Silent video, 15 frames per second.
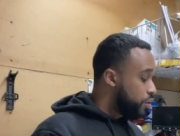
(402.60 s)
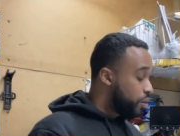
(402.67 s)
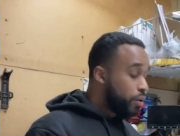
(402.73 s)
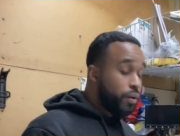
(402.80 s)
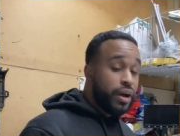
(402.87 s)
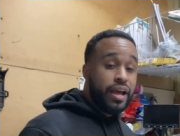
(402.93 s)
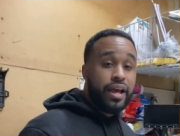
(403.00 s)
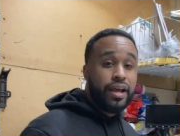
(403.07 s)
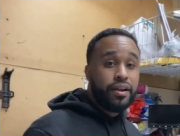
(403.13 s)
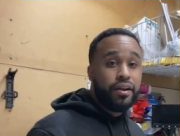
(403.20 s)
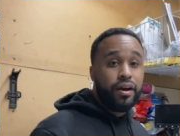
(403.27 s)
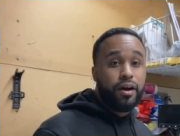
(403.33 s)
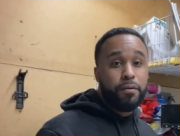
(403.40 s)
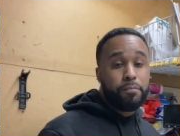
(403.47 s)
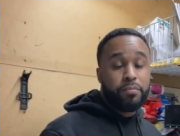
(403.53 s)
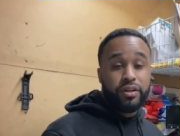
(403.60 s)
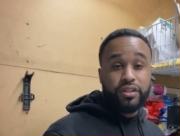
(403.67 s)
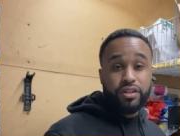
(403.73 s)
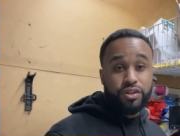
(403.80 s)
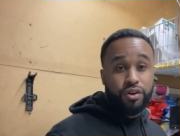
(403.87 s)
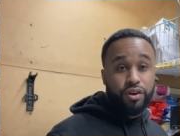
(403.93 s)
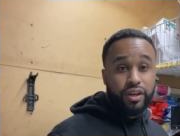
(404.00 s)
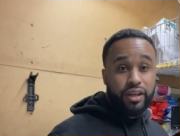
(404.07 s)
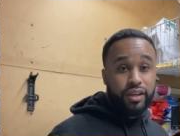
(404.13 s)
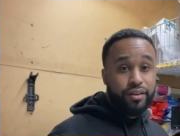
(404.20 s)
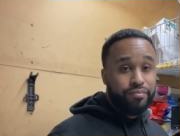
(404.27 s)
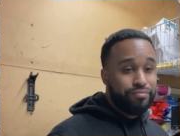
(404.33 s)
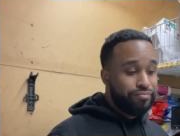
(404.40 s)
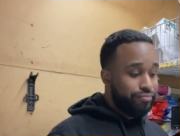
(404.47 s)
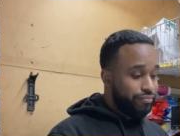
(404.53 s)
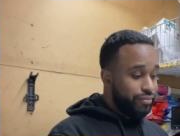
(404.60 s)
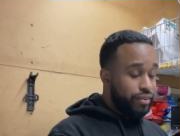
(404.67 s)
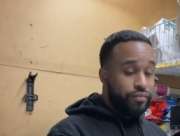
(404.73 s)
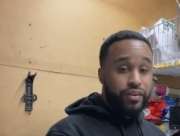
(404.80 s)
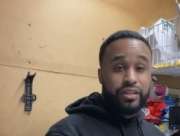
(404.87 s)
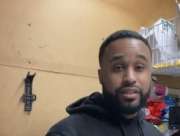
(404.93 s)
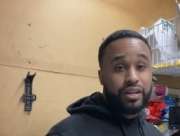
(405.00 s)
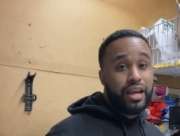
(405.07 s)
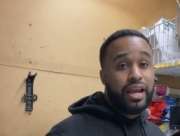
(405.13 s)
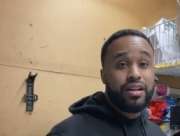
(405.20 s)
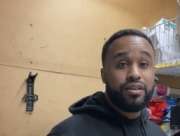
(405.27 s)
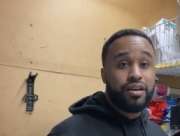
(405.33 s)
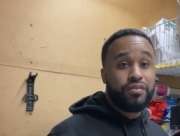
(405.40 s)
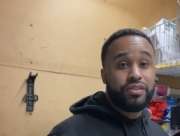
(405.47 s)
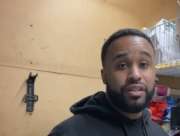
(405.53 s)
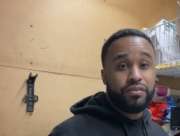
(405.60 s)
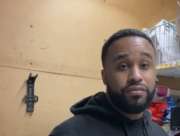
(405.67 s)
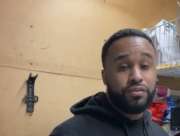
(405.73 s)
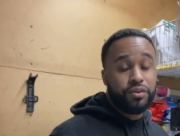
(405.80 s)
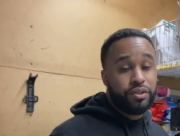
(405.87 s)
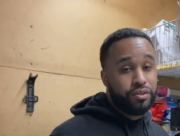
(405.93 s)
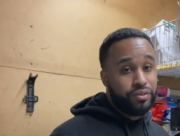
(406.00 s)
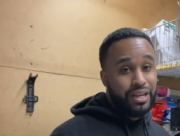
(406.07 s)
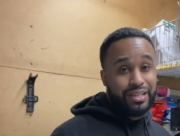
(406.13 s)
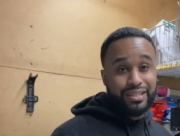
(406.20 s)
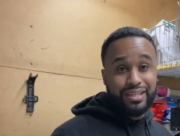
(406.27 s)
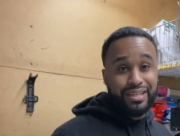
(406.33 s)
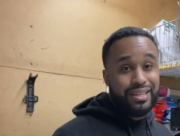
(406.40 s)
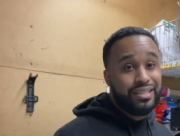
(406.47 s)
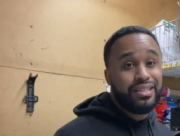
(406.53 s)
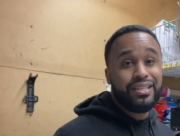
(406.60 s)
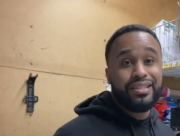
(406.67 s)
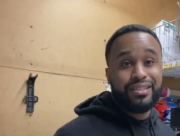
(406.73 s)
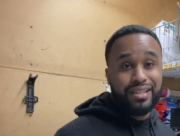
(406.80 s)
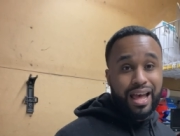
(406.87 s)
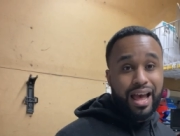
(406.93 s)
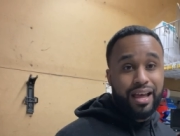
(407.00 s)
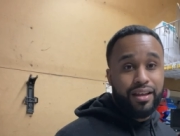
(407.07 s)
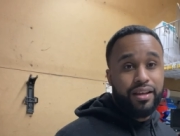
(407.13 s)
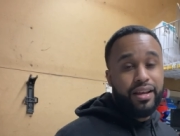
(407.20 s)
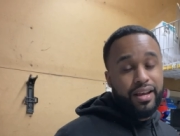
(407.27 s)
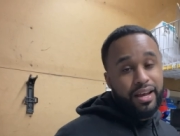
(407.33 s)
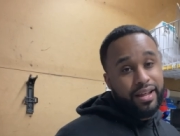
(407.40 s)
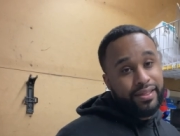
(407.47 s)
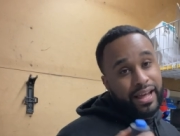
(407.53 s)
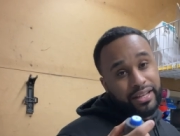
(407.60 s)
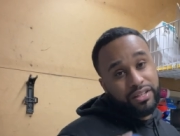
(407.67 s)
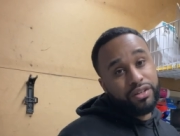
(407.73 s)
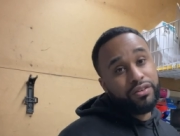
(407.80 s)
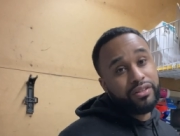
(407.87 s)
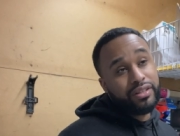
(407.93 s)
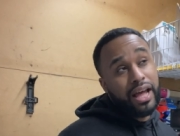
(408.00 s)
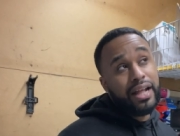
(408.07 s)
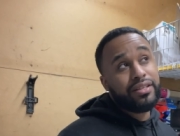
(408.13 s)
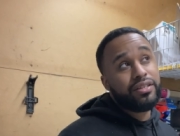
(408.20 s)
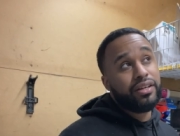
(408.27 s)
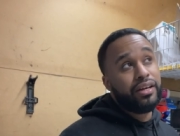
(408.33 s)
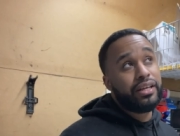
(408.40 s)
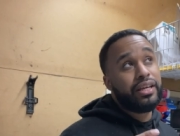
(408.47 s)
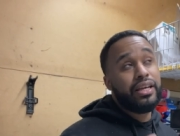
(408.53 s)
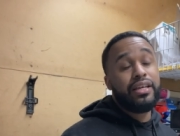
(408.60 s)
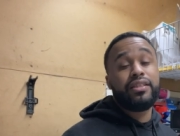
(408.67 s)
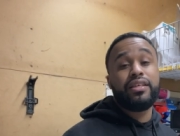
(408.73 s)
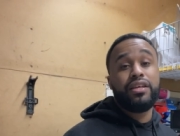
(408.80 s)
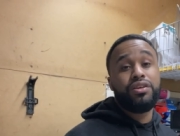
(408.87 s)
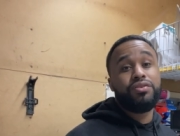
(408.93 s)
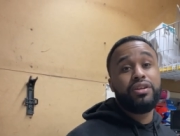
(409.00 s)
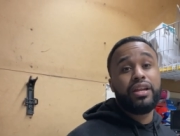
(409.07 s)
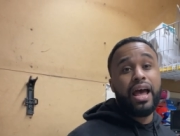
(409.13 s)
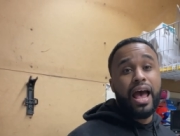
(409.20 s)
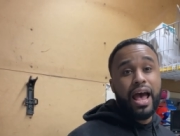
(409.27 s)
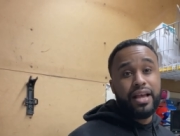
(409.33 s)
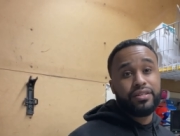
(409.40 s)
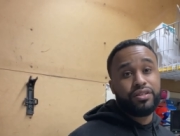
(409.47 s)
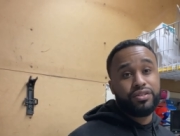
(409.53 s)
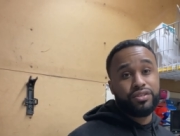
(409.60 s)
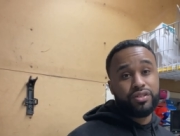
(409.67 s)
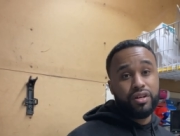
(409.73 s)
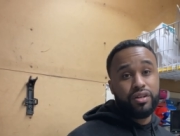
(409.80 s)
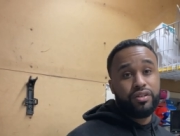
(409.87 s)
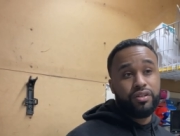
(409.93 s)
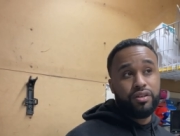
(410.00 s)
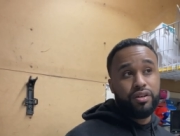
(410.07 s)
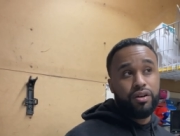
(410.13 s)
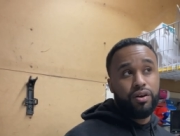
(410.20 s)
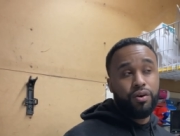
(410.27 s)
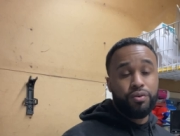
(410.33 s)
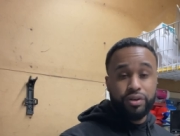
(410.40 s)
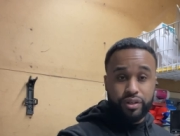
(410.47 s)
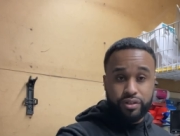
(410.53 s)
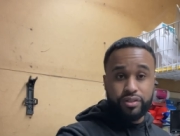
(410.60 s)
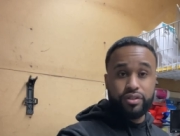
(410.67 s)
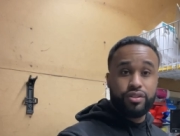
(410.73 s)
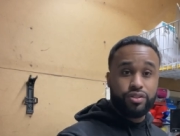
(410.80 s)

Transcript: Go ahead, bring the dog in. The vet's gonna handle everything for you. As easy as that. And that's a key thing you need to ask your stud owners,